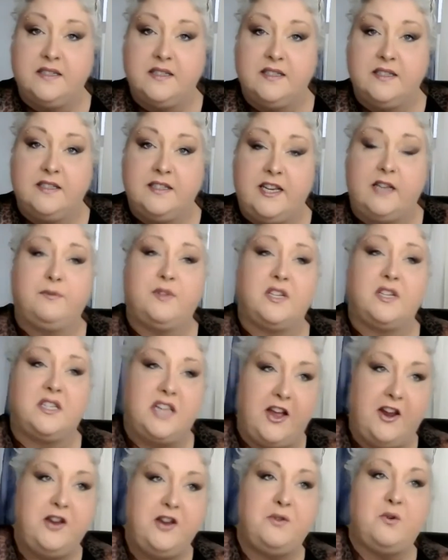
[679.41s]
If the
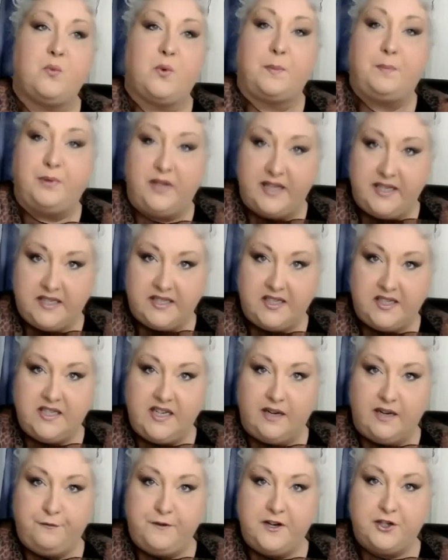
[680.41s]
tenant replaces
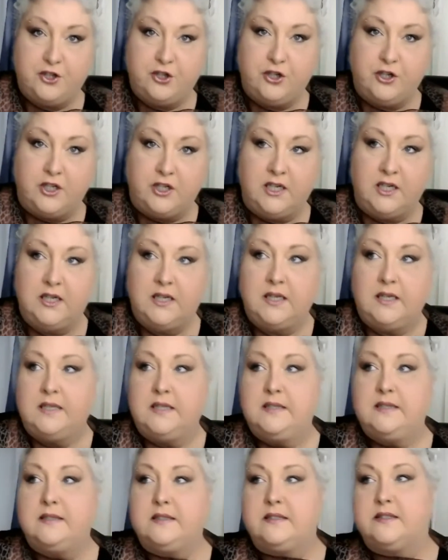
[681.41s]
that fixture,
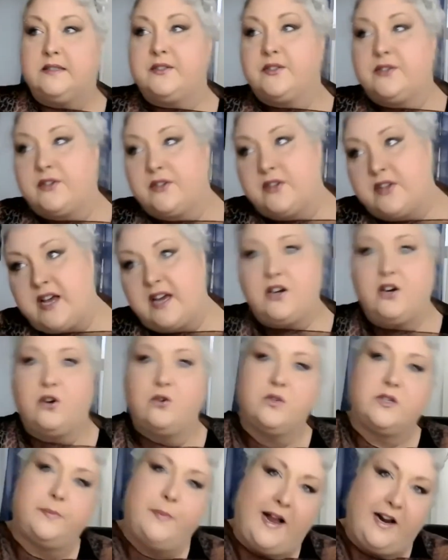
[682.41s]
that
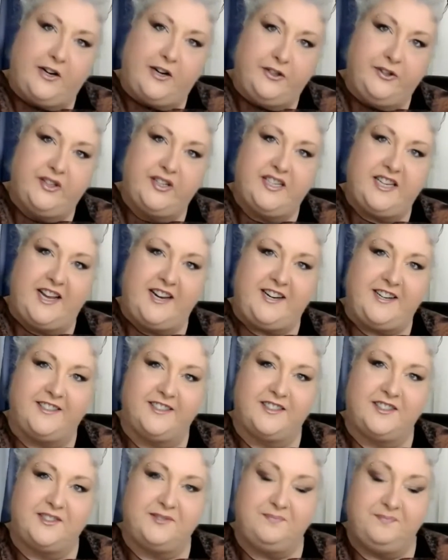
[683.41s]
goes back on the
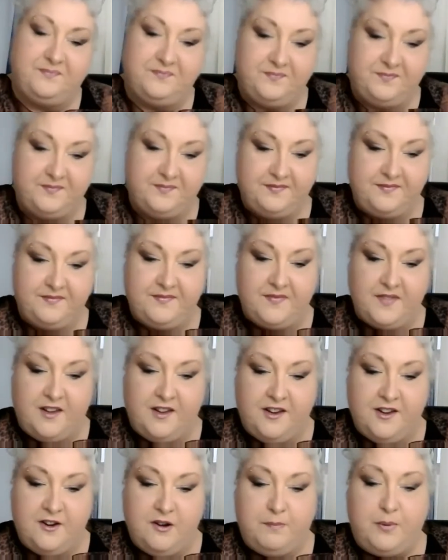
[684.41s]
tenant.
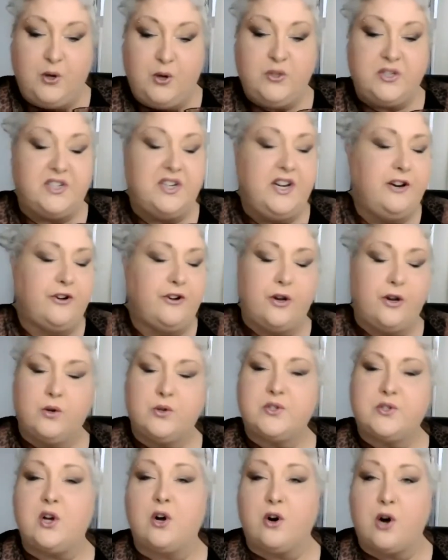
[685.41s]
Both
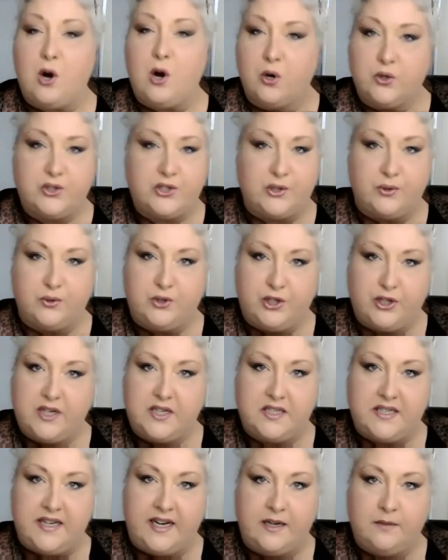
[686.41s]
scenarios are also good
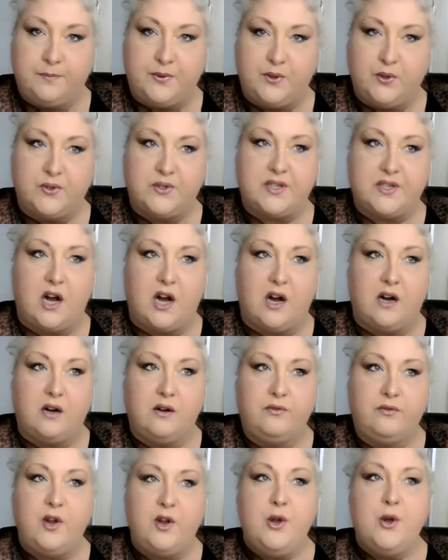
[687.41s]
examples
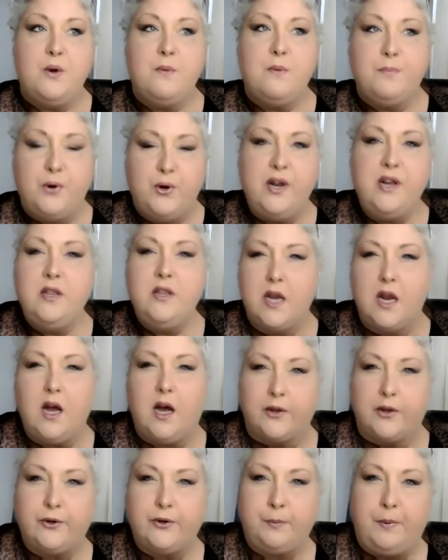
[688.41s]
of putting the
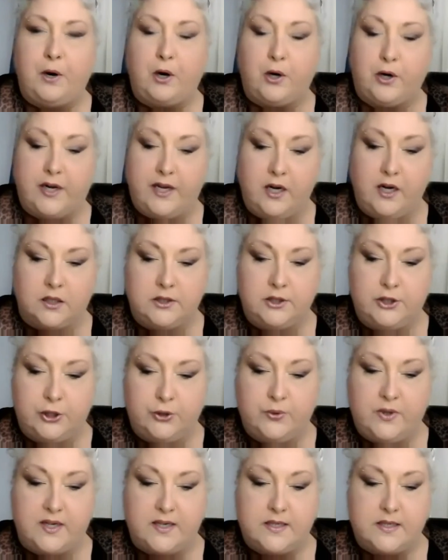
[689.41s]
other party on
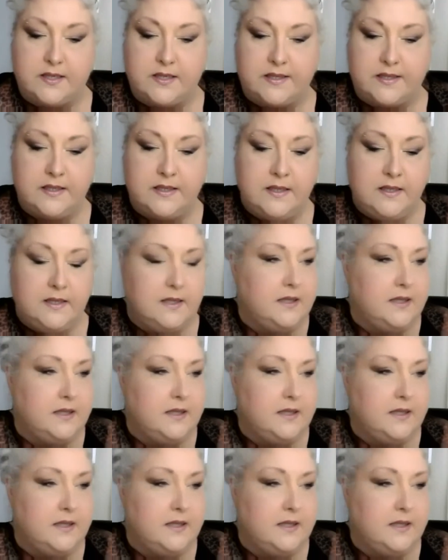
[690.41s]
notice.